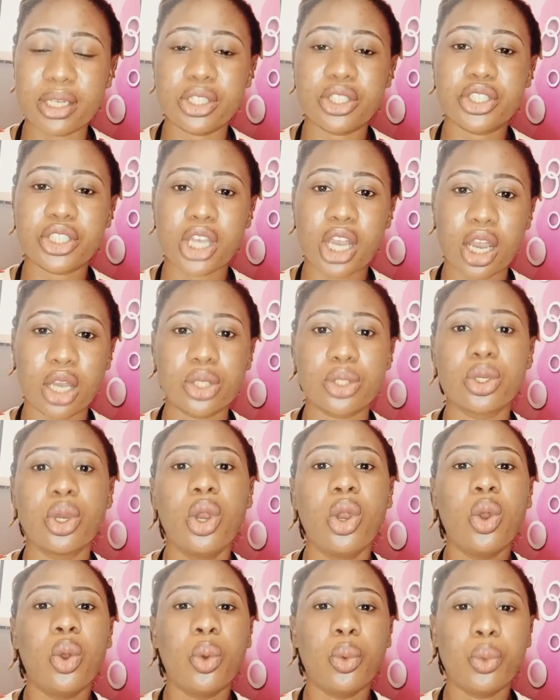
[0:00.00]
and the child
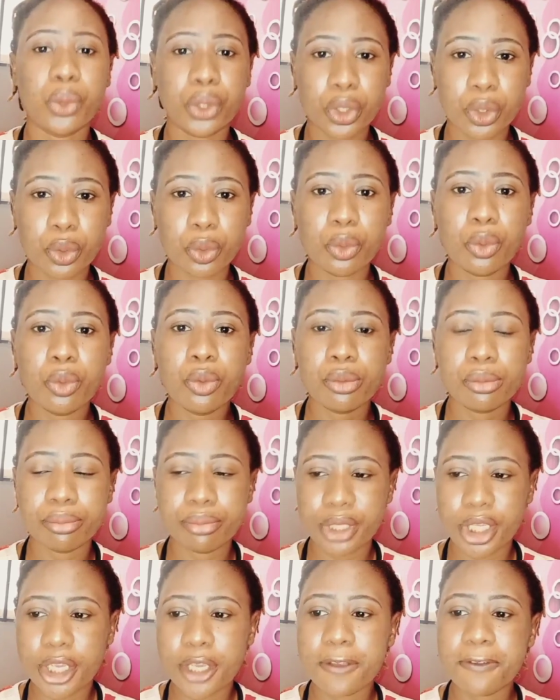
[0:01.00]
will
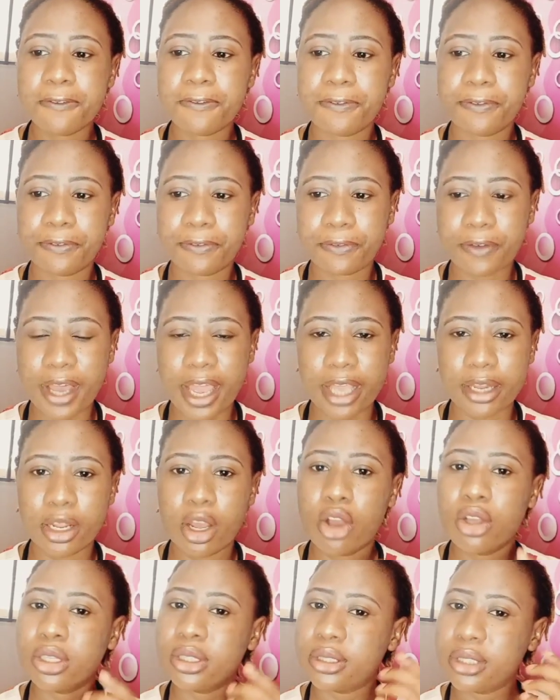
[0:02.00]
be fine.
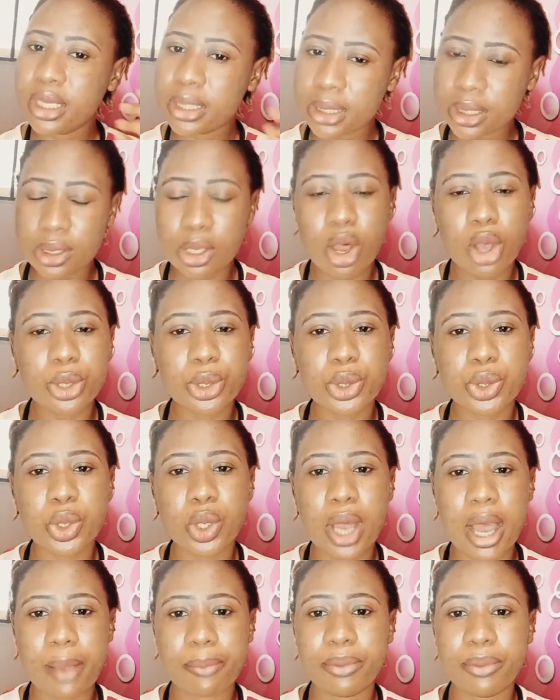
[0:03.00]
This is
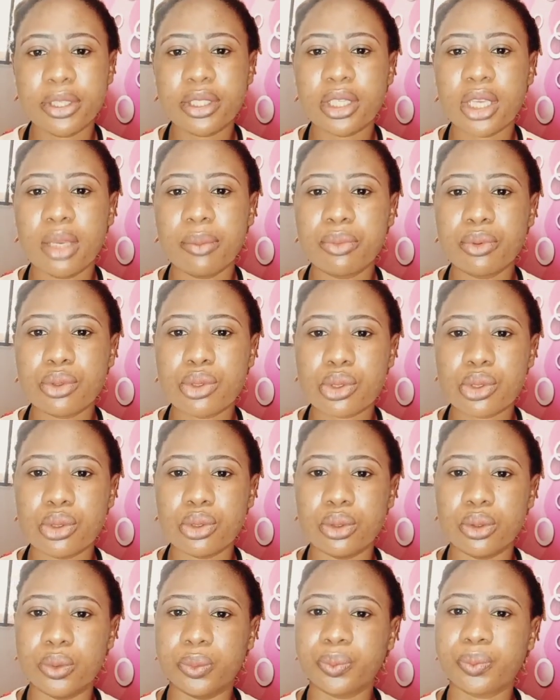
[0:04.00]
also applicable
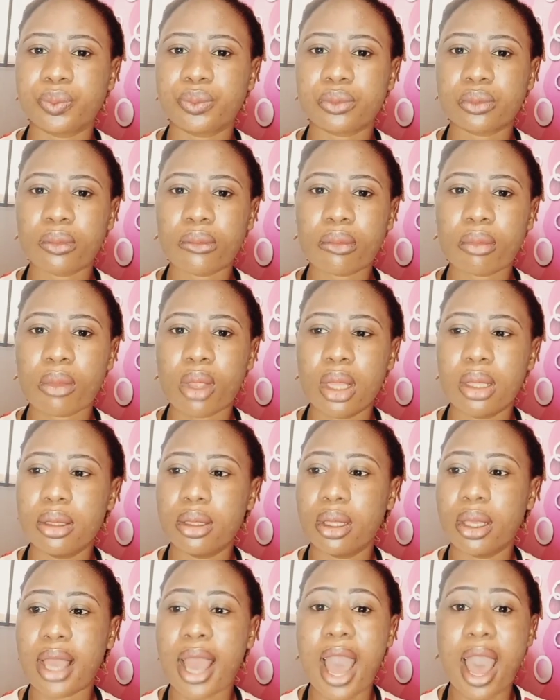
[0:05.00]
to
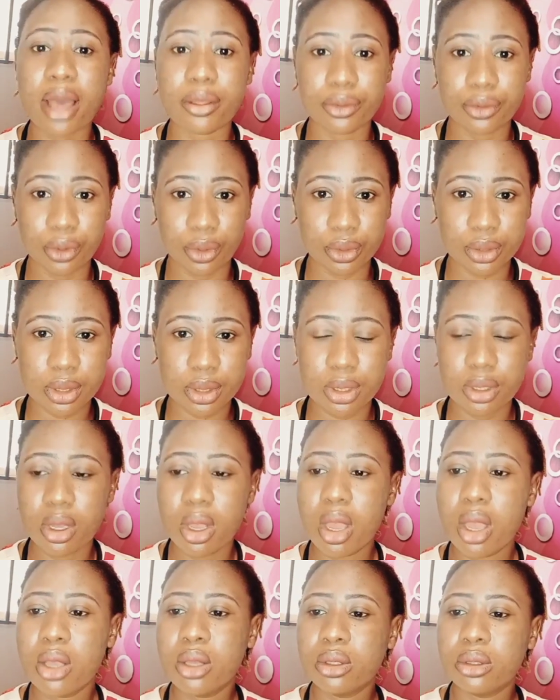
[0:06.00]
the adults.
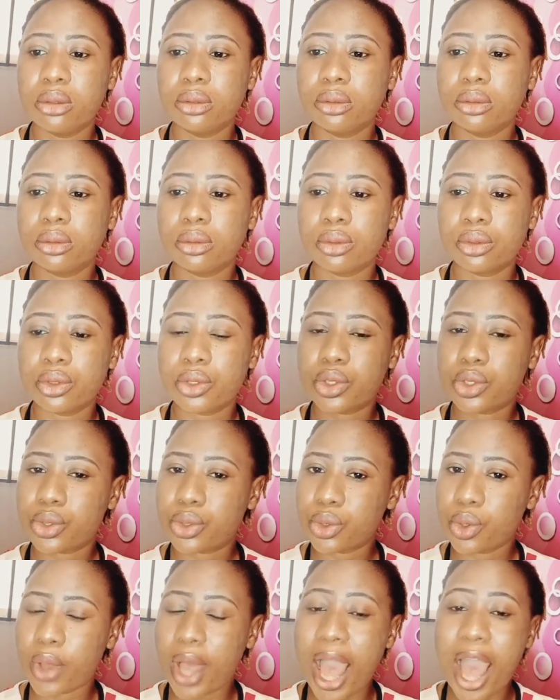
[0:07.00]

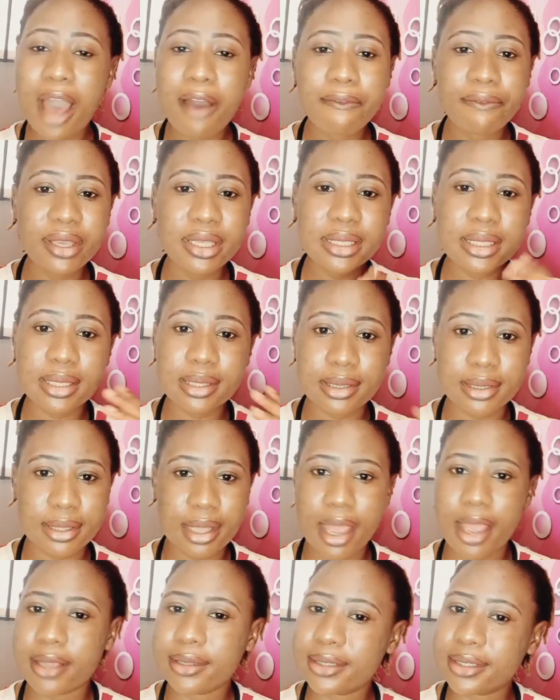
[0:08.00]
So having
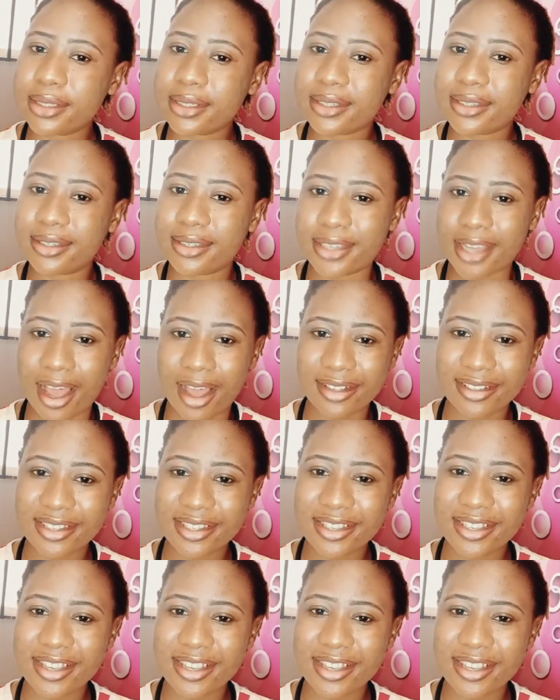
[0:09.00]
said that,